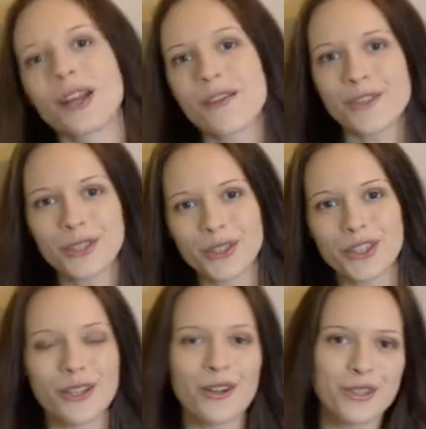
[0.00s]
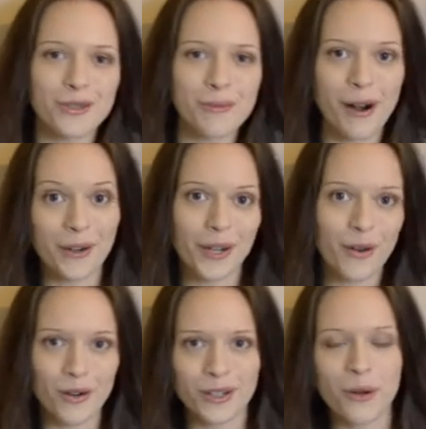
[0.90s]
evolution goes all Marie
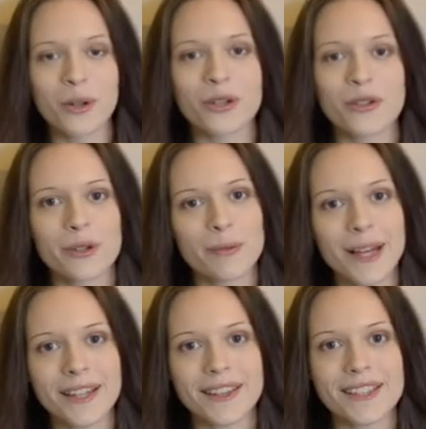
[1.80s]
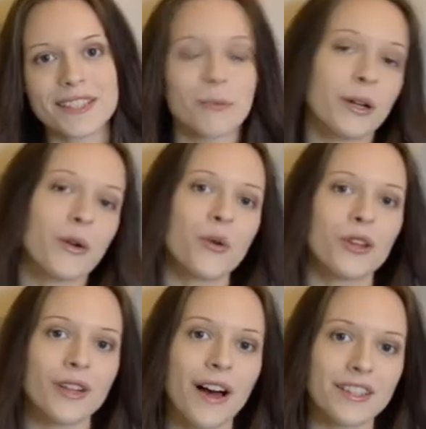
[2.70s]
Kondo on a group like this, we call the
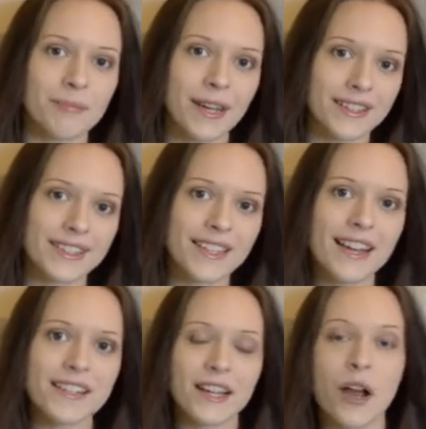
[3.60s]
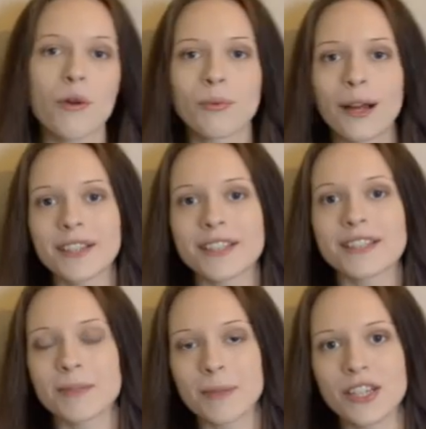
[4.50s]
last man standing a relict
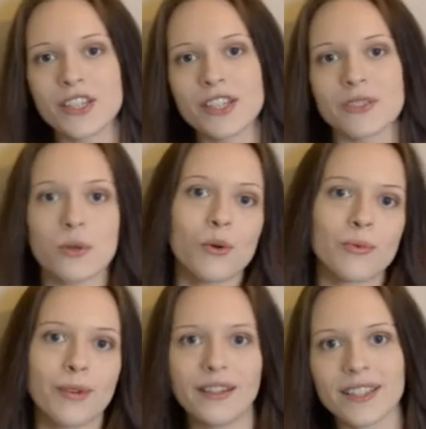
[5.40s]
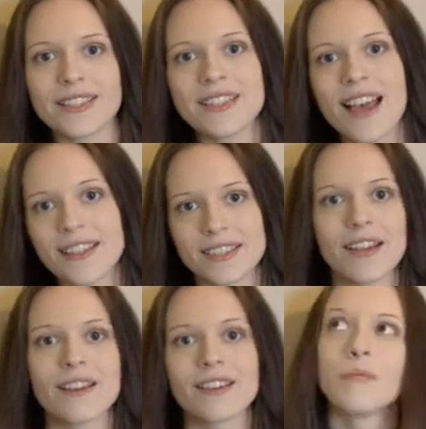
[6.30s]
species or relict
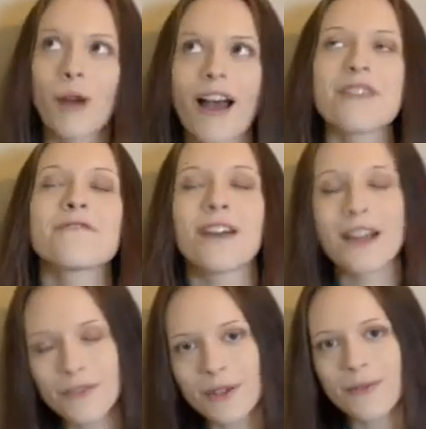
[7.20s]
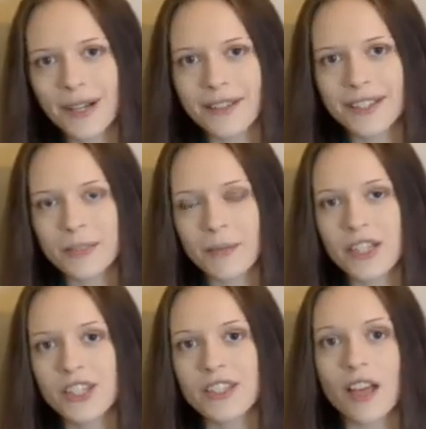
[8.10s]
taxa. My favourite relict
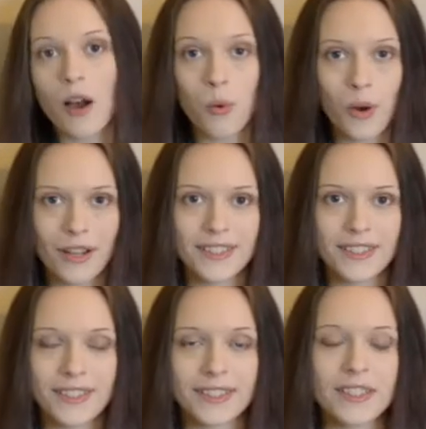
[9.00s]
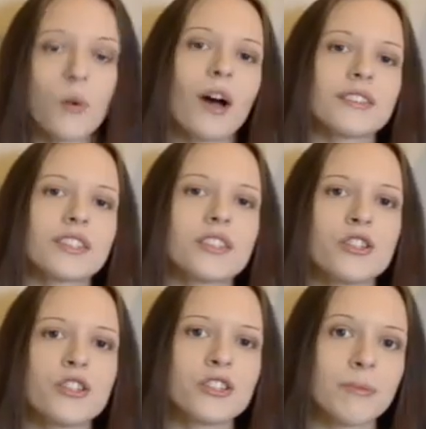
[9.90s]
species are hoatzins.
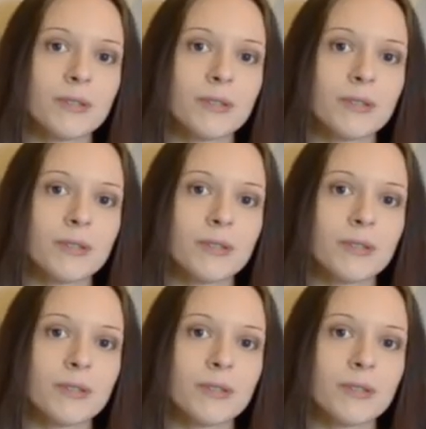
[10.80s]
Hoatzins used to be